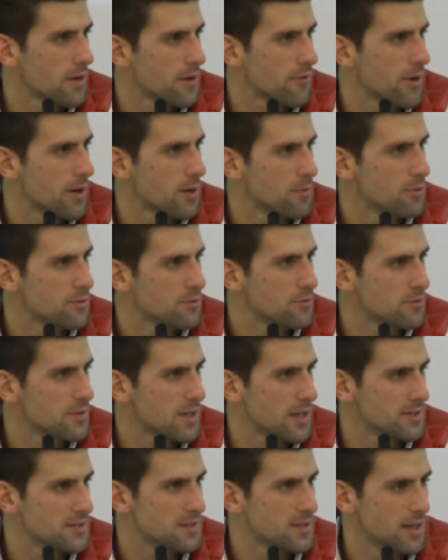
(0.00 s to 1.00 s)
incredible
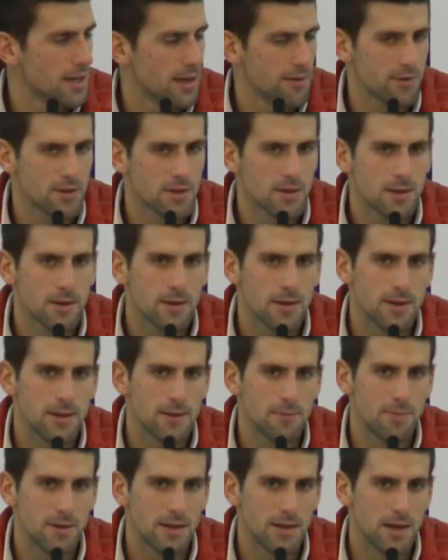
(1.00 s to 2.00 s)
2011.
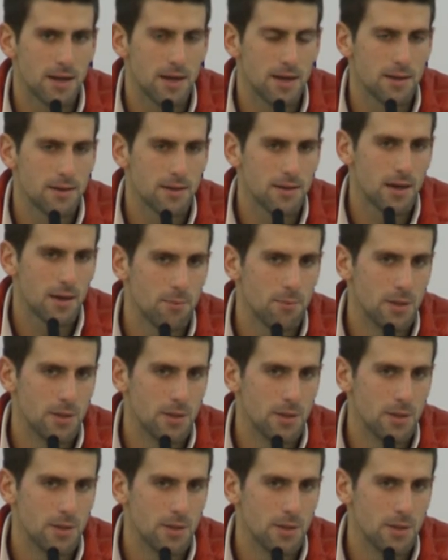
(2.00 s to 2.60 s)
But I